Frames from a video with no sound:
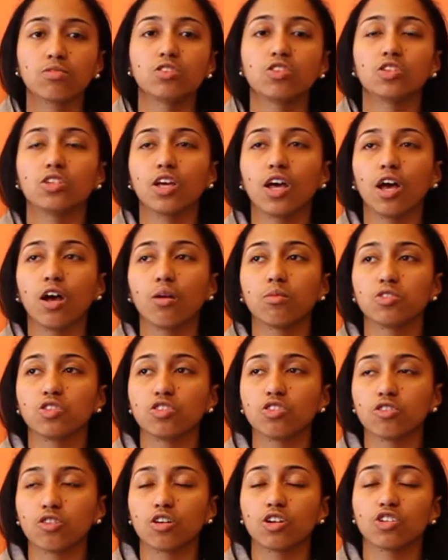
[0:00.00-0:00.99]
She's going
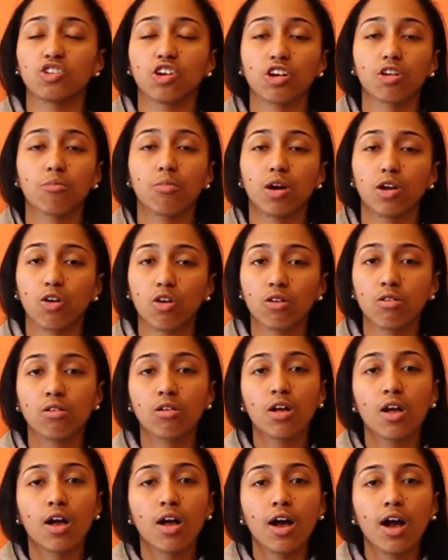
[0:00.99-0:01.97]
to check your
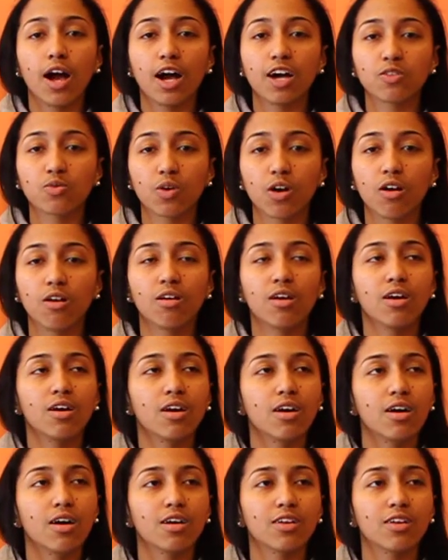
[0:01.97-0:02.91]
butthole as well.